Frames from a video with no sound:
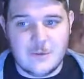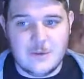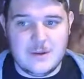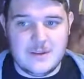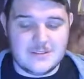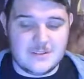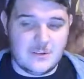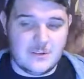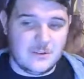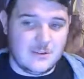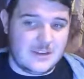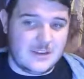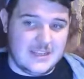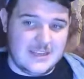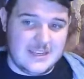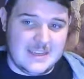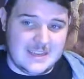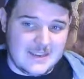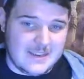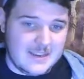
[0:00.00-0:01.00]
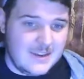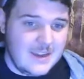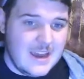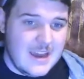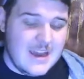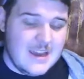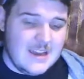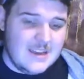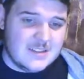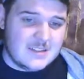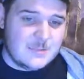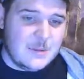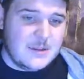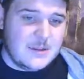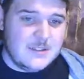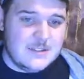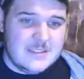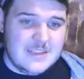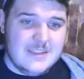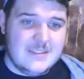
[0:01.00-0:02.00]
So you're looking at a
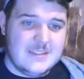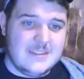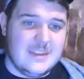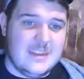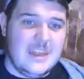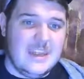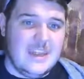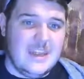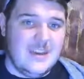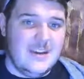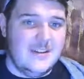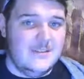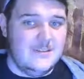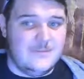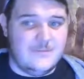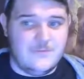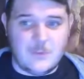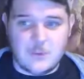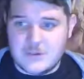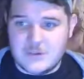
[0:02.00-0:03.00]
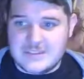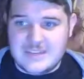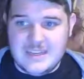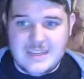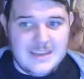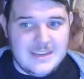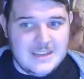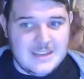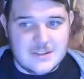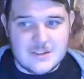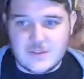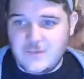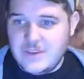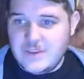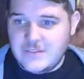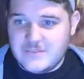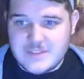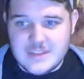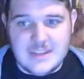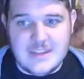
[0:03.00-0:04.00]
spell DC of 14-ish,
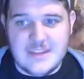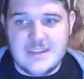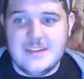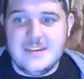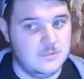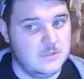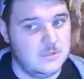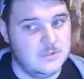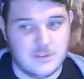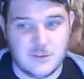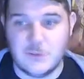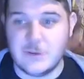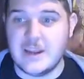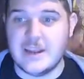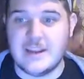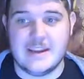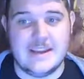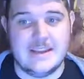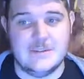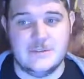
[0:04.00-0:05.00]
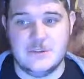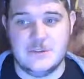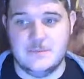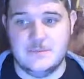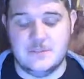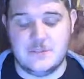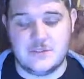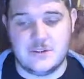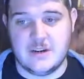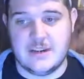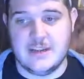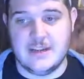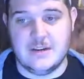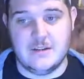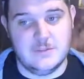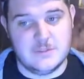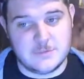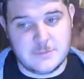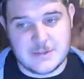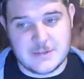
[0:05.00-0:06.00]
15. It's a great cantrip starting out,
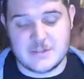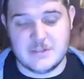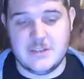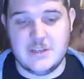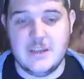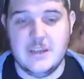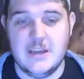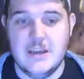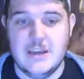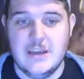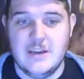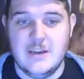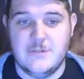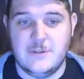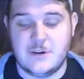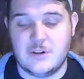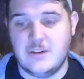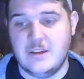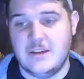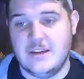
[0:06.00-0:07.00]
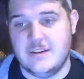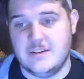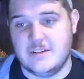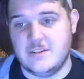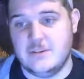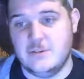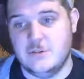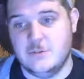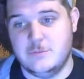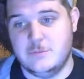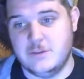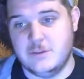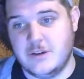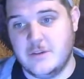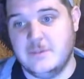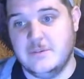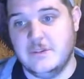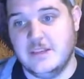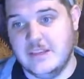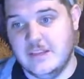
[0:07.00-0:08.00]
especially for clerics who are
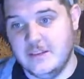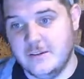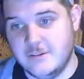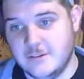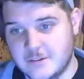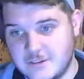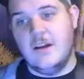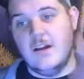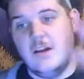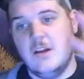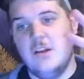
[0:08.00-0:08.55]
predominantly healers.